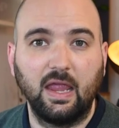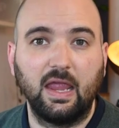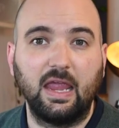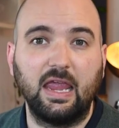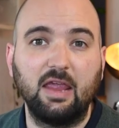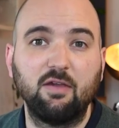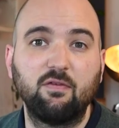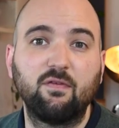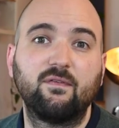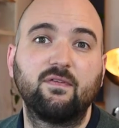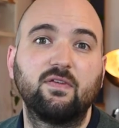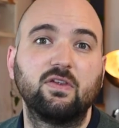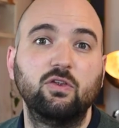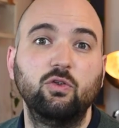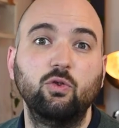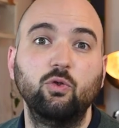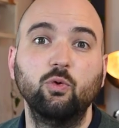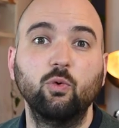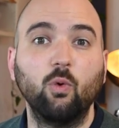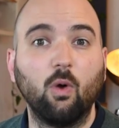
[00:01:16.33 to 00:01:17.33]
if
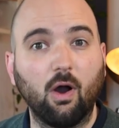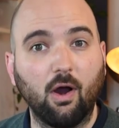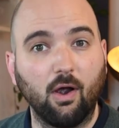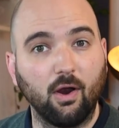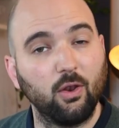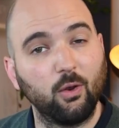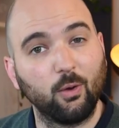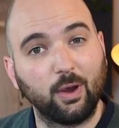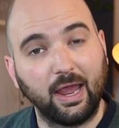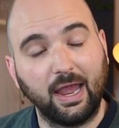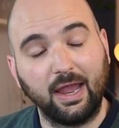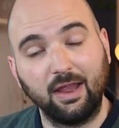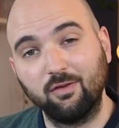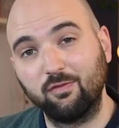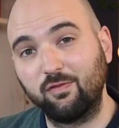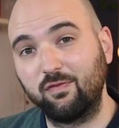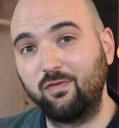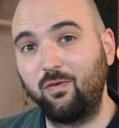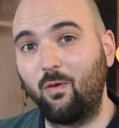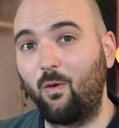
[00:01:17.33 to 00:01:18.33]
you are looking
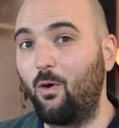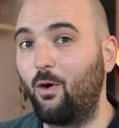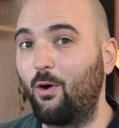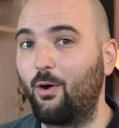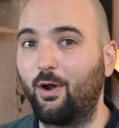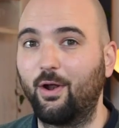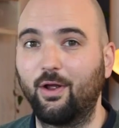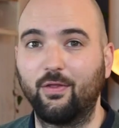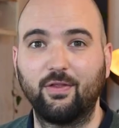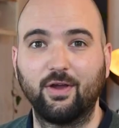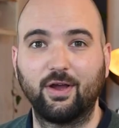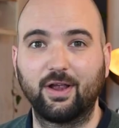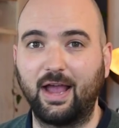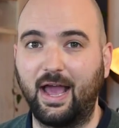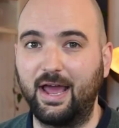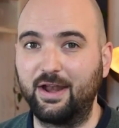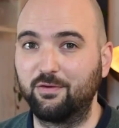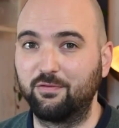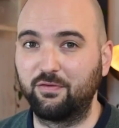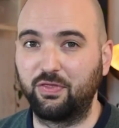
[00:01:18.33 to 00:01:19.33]
for the
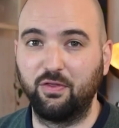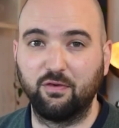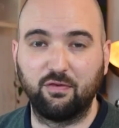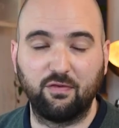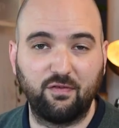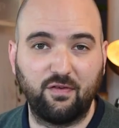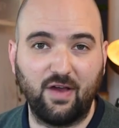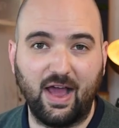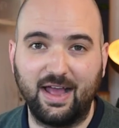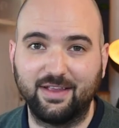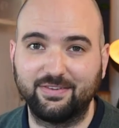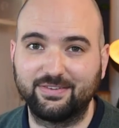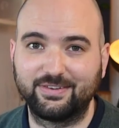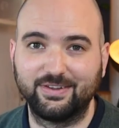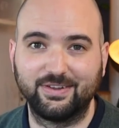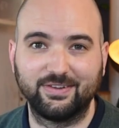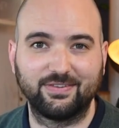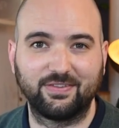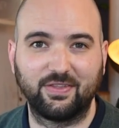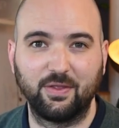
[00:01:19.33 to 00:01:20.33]
kind of the
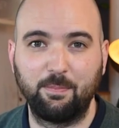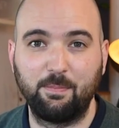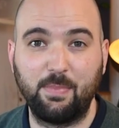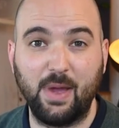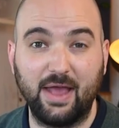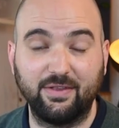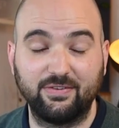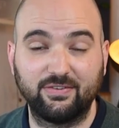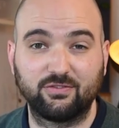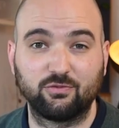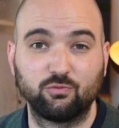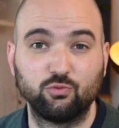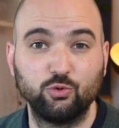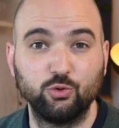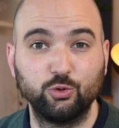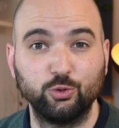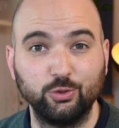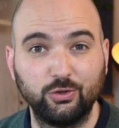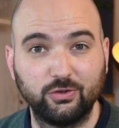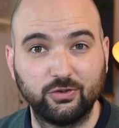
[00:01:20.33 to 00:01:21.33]
fastest, the best
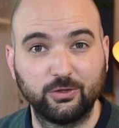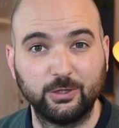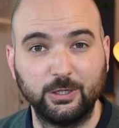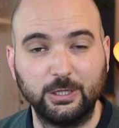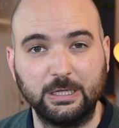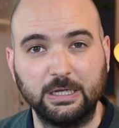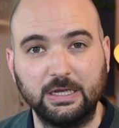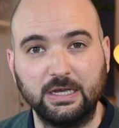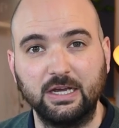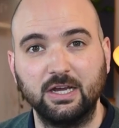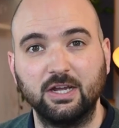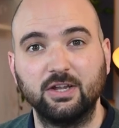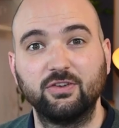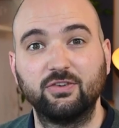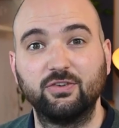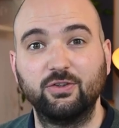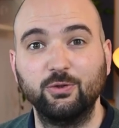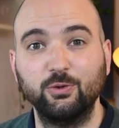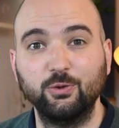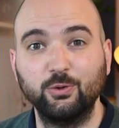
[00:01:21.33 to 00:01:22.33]
route
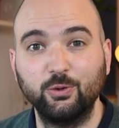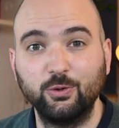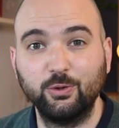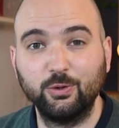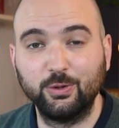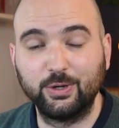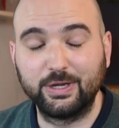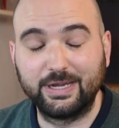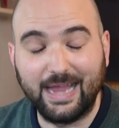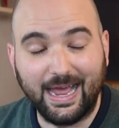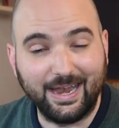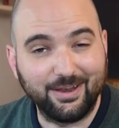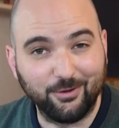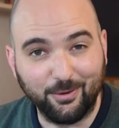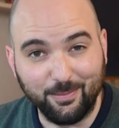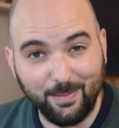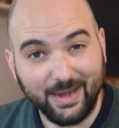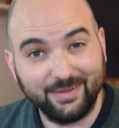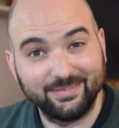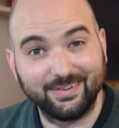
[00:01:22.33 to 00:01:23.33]
to get
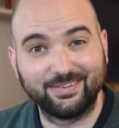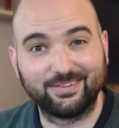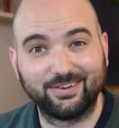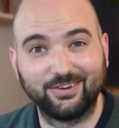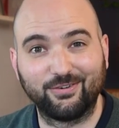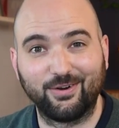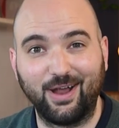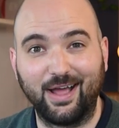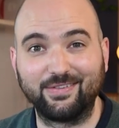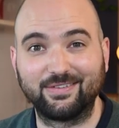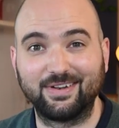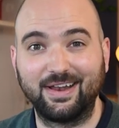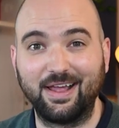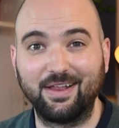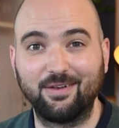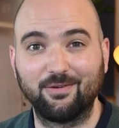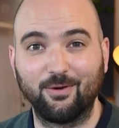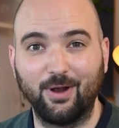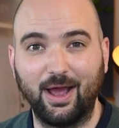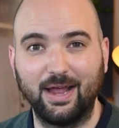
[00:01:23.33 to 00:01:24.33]
your mixes to
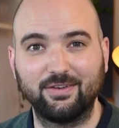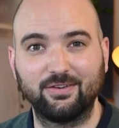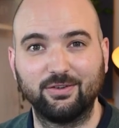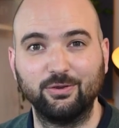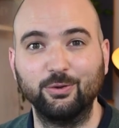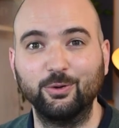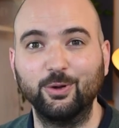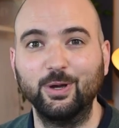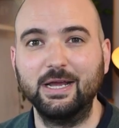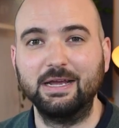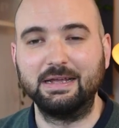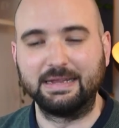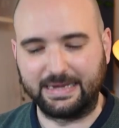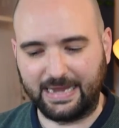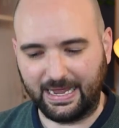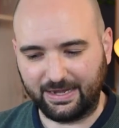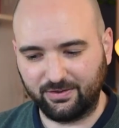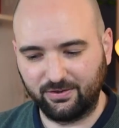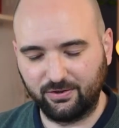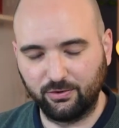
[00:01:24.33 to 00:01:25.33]
translate, right? To
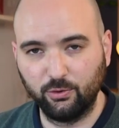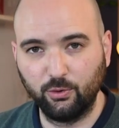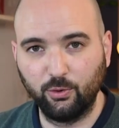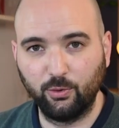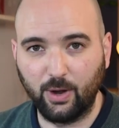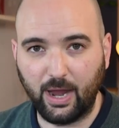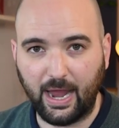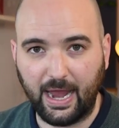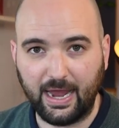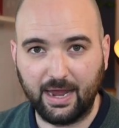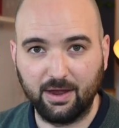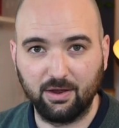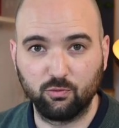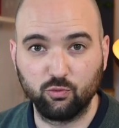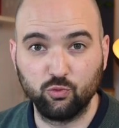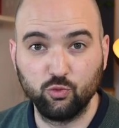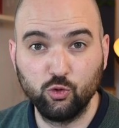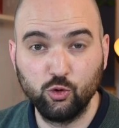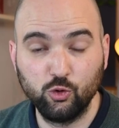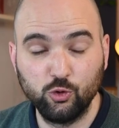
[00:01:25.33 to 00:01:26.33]
get to a
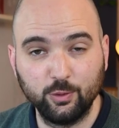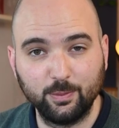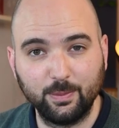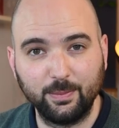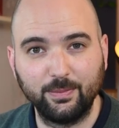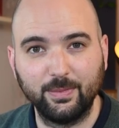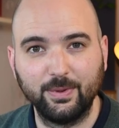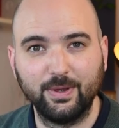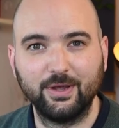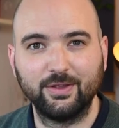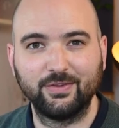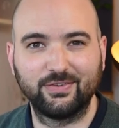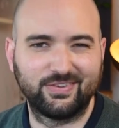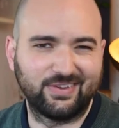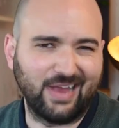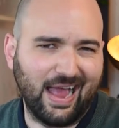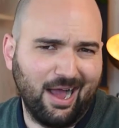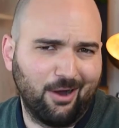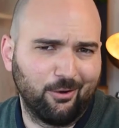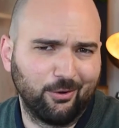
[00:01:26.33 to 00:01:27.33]
room
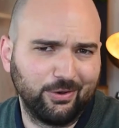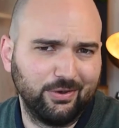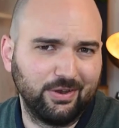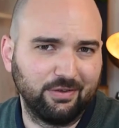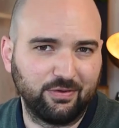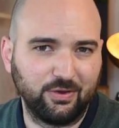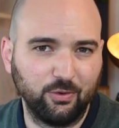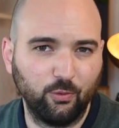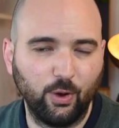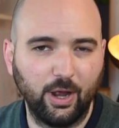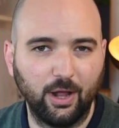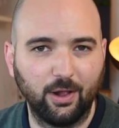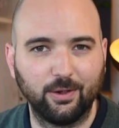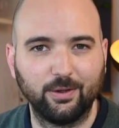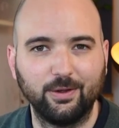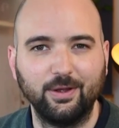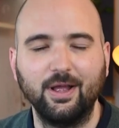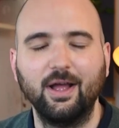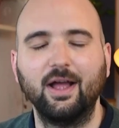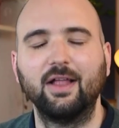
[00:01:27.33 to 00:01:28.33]
sound, if you
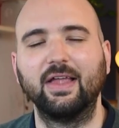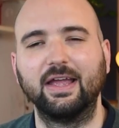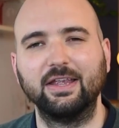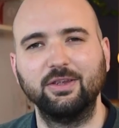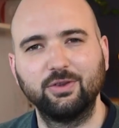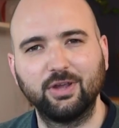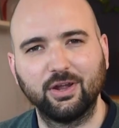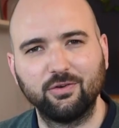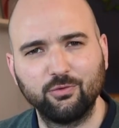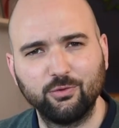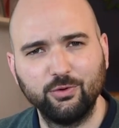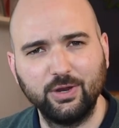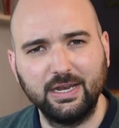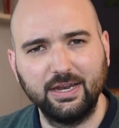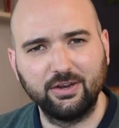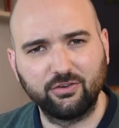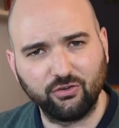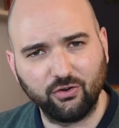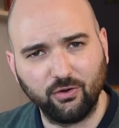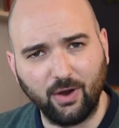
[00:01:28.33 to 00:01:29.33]
will, that you can
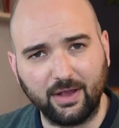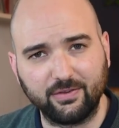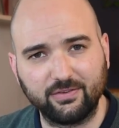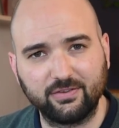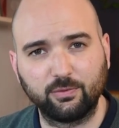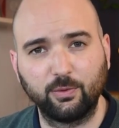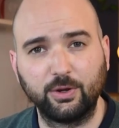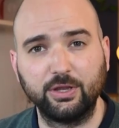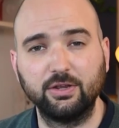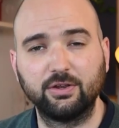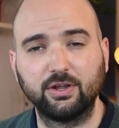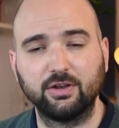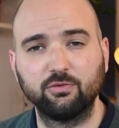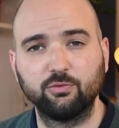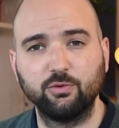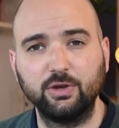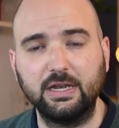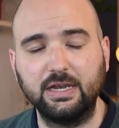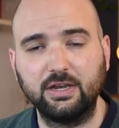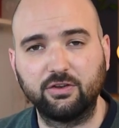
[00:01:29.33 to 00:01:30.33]
really trust, where you can
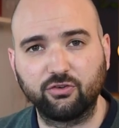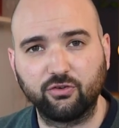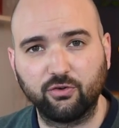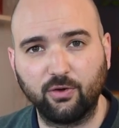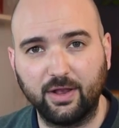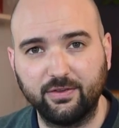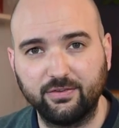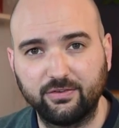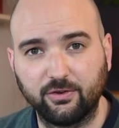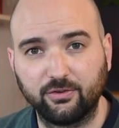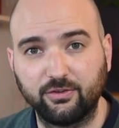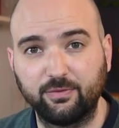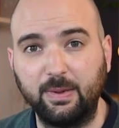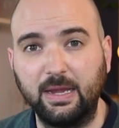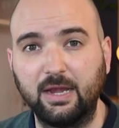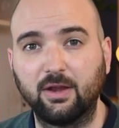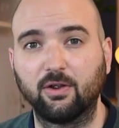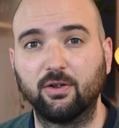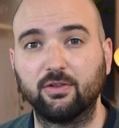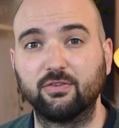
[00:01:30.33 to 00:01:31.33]
really trust your
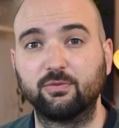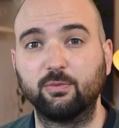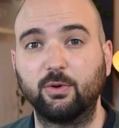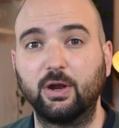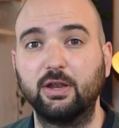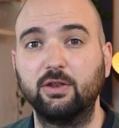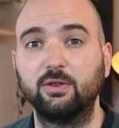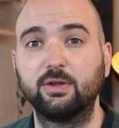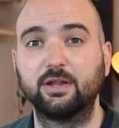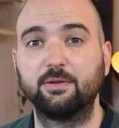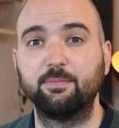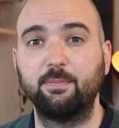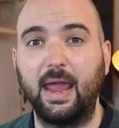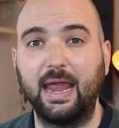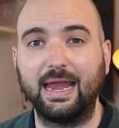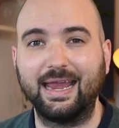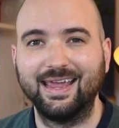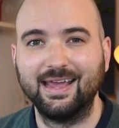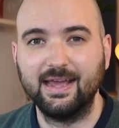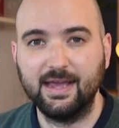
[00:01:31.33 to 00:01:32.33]
speakers, where you can
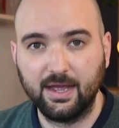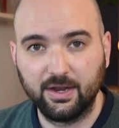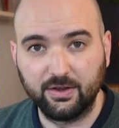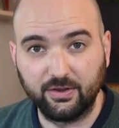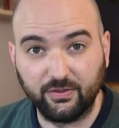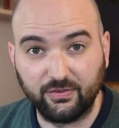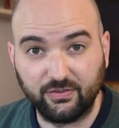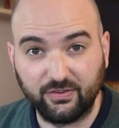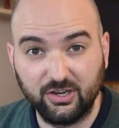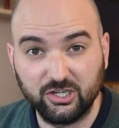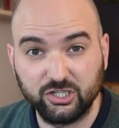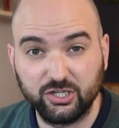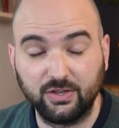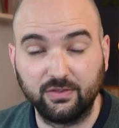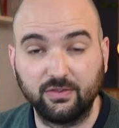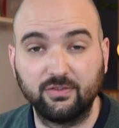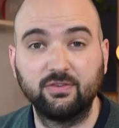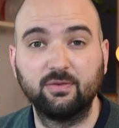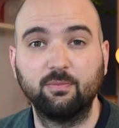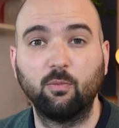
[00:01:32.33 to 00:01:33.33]
make
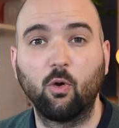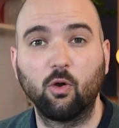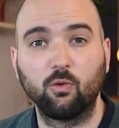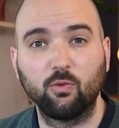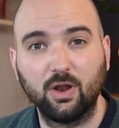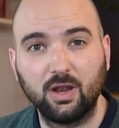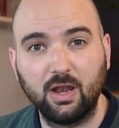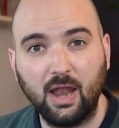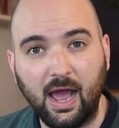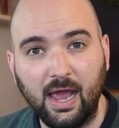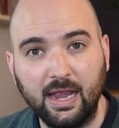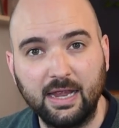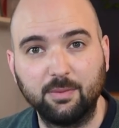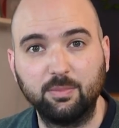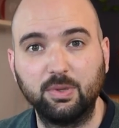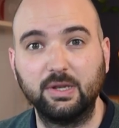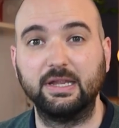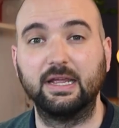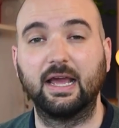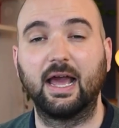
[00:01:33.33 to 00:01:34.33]
decisions more
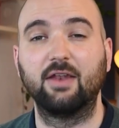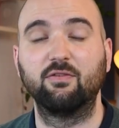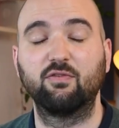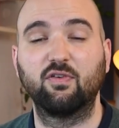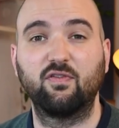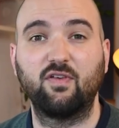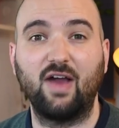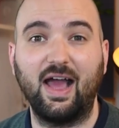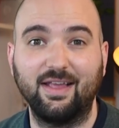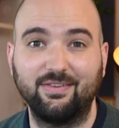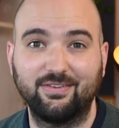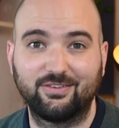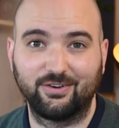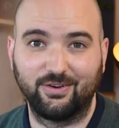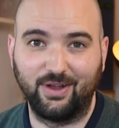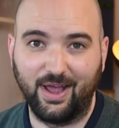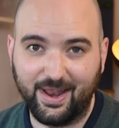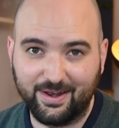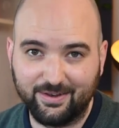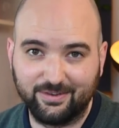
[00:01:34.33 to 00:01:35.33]
reliably and
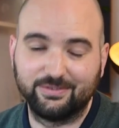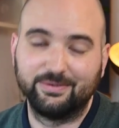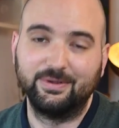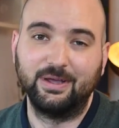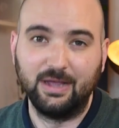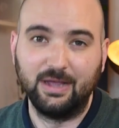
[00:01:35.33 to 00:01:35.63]
faster, and